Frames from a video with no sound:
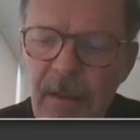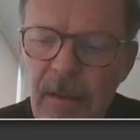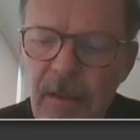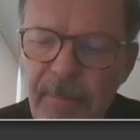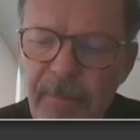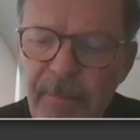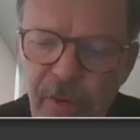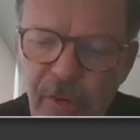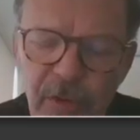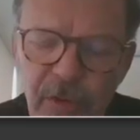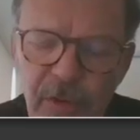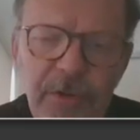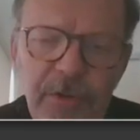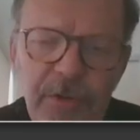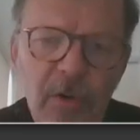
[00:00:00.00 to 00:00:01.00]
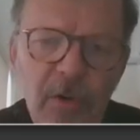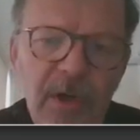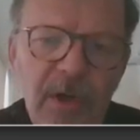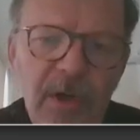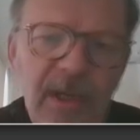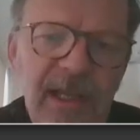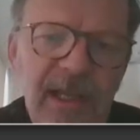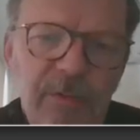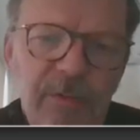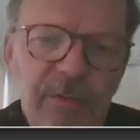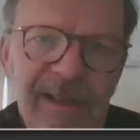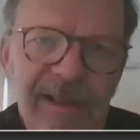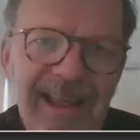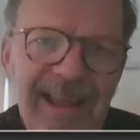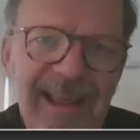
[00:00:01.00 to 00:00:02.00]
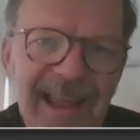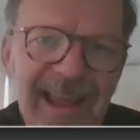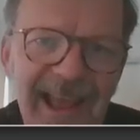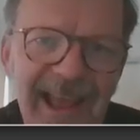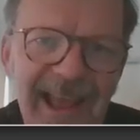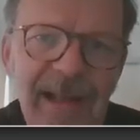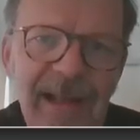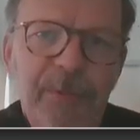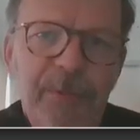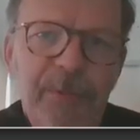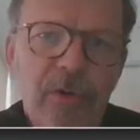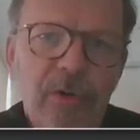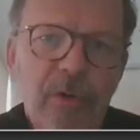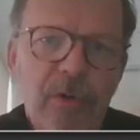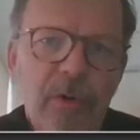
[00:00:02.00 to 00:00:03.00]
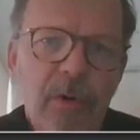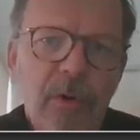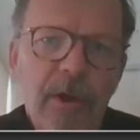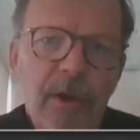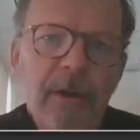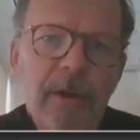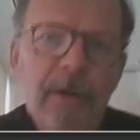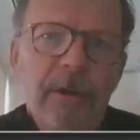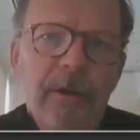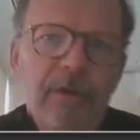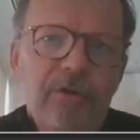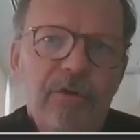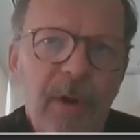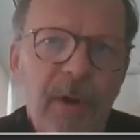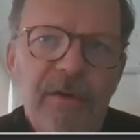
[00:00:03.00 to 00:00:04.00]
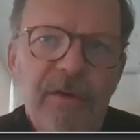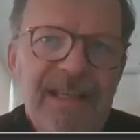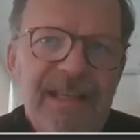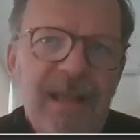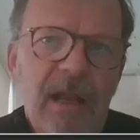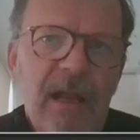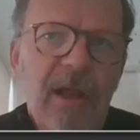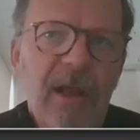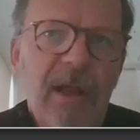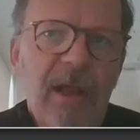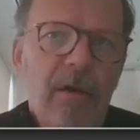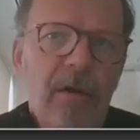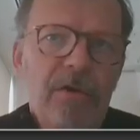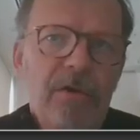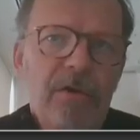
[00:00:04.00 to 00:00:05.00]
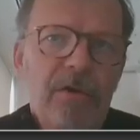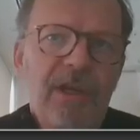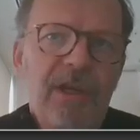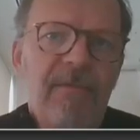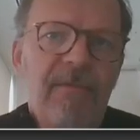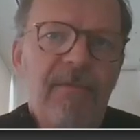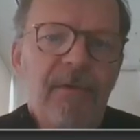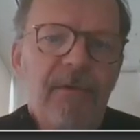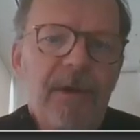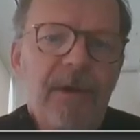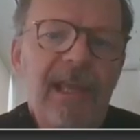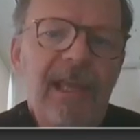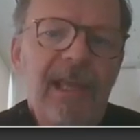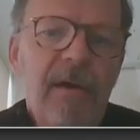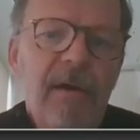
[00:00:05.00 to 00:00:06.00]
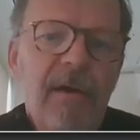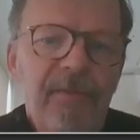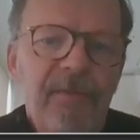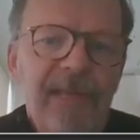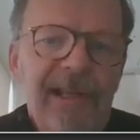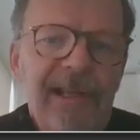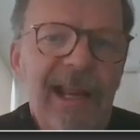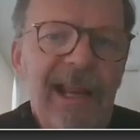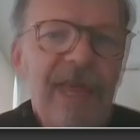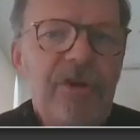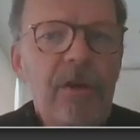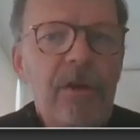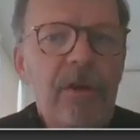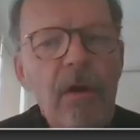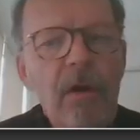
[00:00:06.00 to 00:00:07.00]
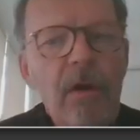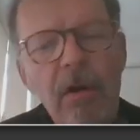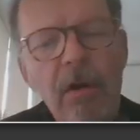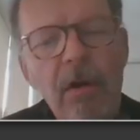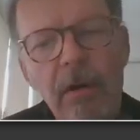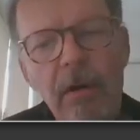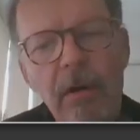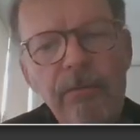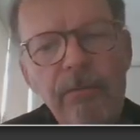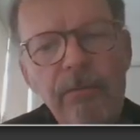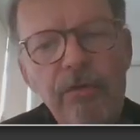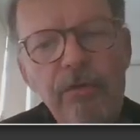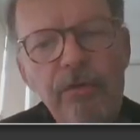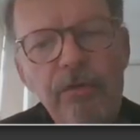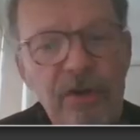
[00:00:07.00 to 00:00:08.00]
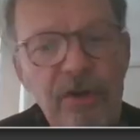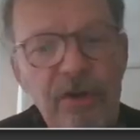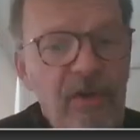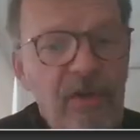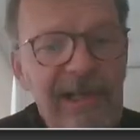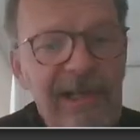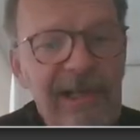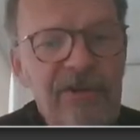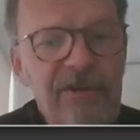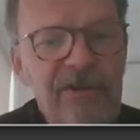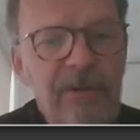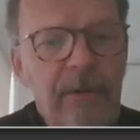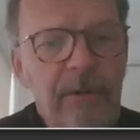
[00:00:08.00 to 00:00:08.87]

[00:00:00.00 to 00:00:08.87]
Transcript: But also it will help you to understand whether you give enough ventilation or too much ventilation.